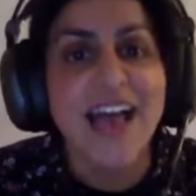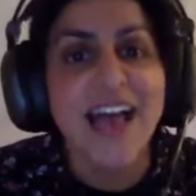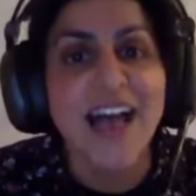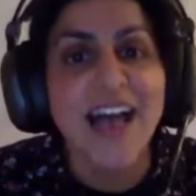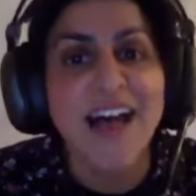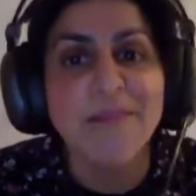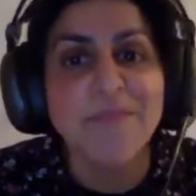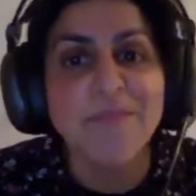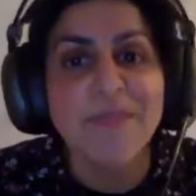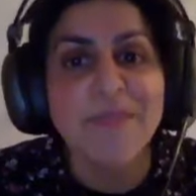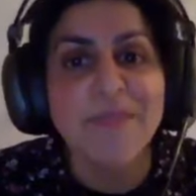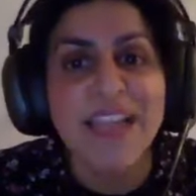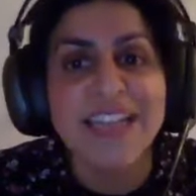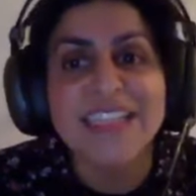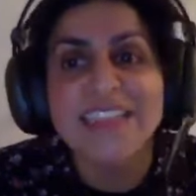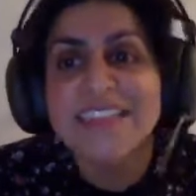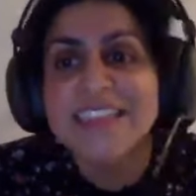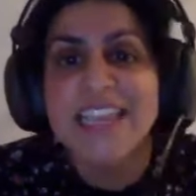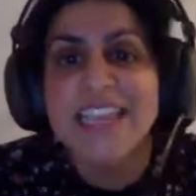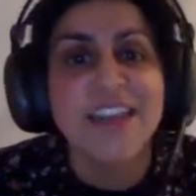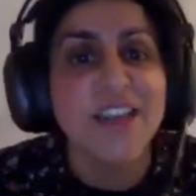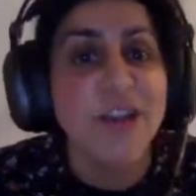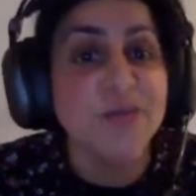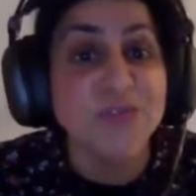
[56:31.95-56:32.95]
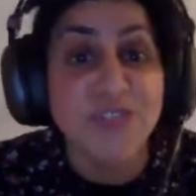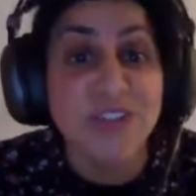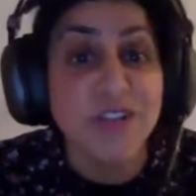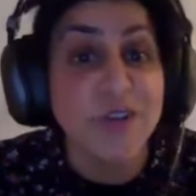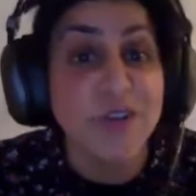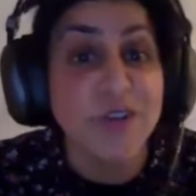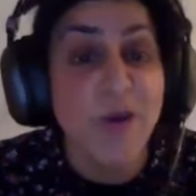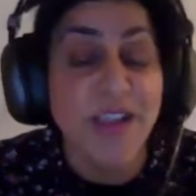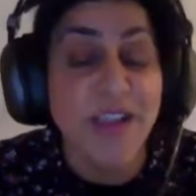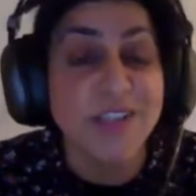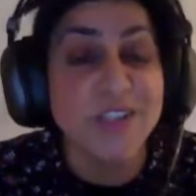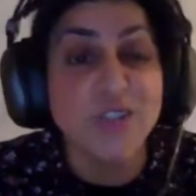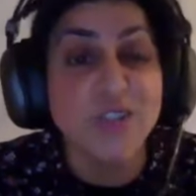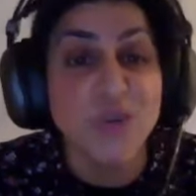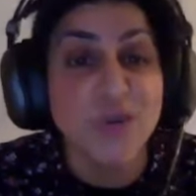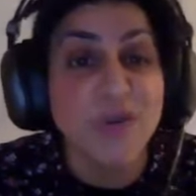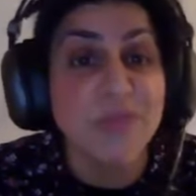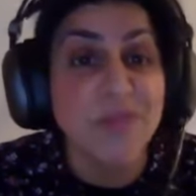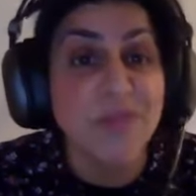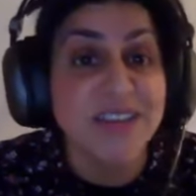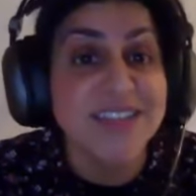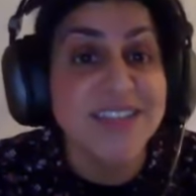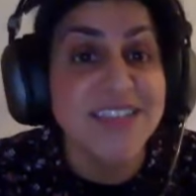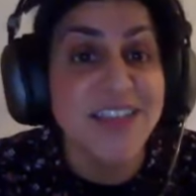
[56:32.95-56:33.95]
Um, and in the end, I was really quite
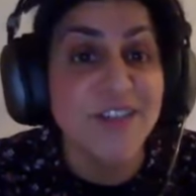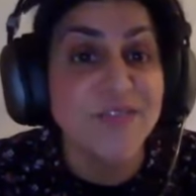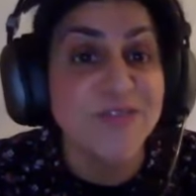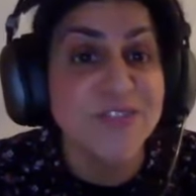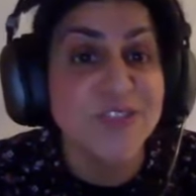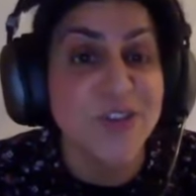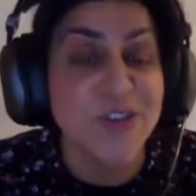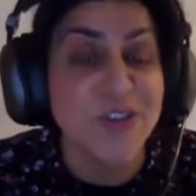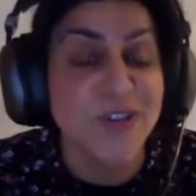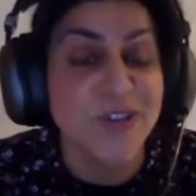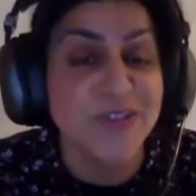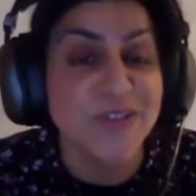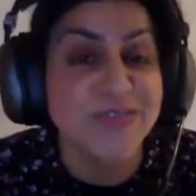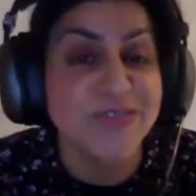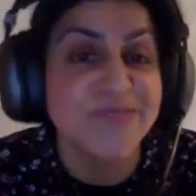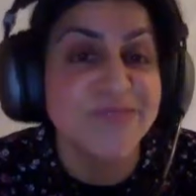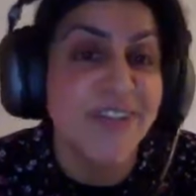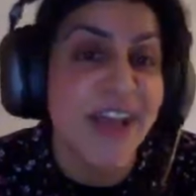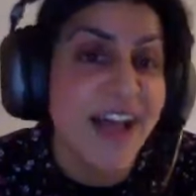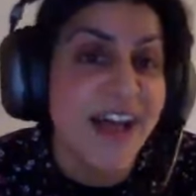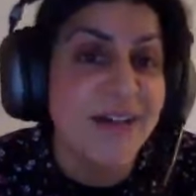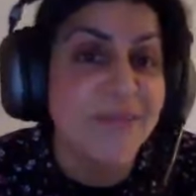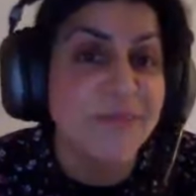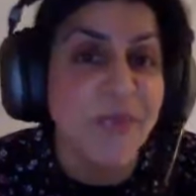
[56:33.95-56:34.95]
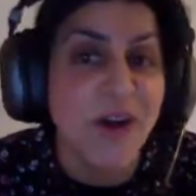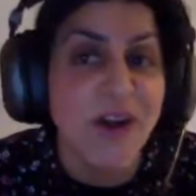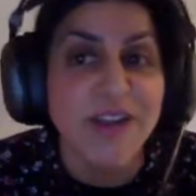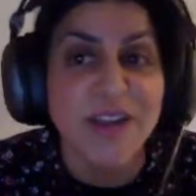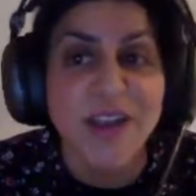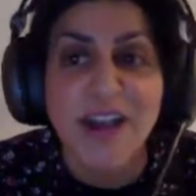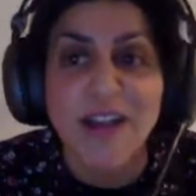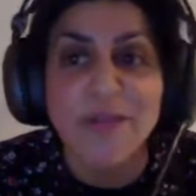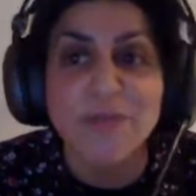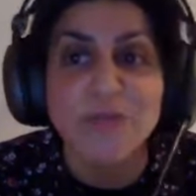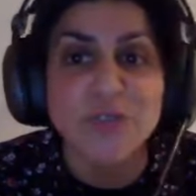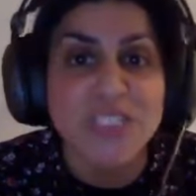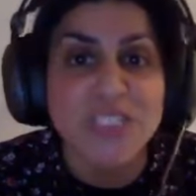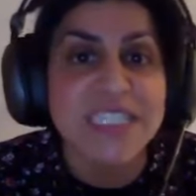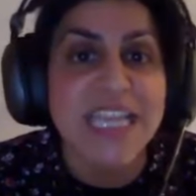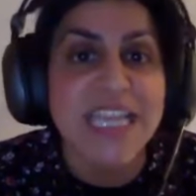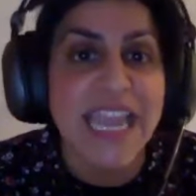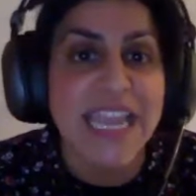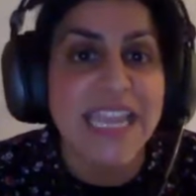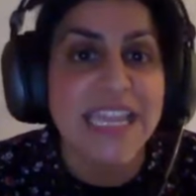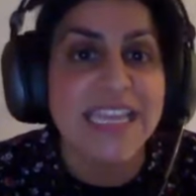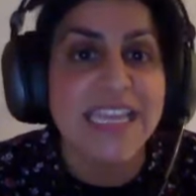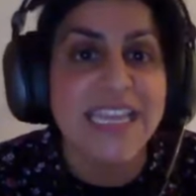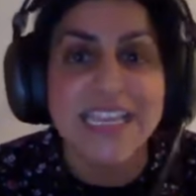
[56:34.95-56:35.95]
enjoying myself. So um, I, I, would
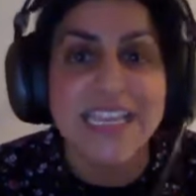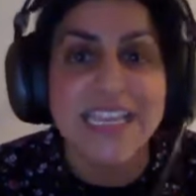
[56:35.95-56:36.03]
say